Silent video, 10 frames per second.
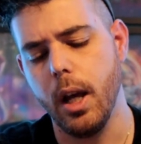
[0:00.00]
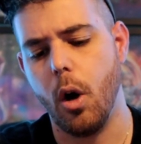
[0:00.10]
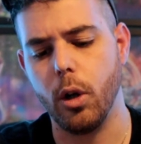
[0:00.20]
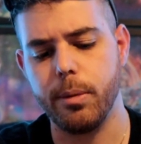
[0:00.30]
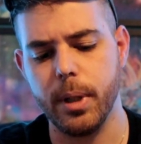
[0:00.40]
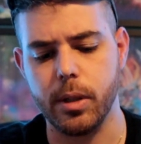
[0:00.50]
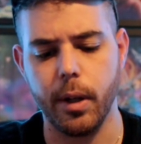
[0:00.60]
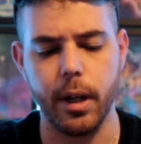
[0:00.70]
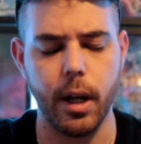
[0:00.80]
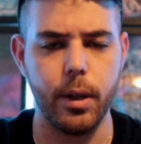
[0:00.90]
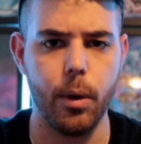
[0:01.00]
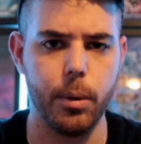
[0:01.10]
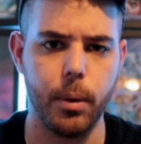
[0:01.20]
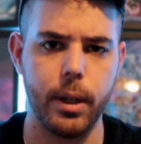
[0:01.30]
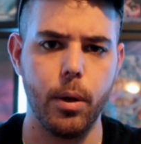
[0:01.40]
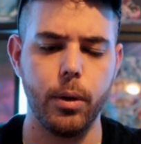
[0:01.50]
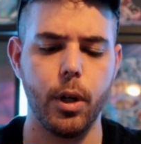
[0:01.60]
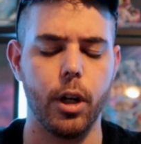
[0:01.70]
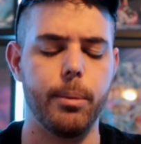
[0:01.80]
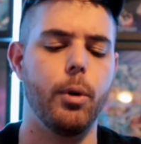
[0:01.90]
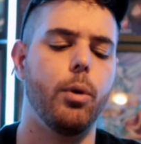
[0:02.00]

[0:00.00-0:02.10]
Ultimate Slayer, I know the argument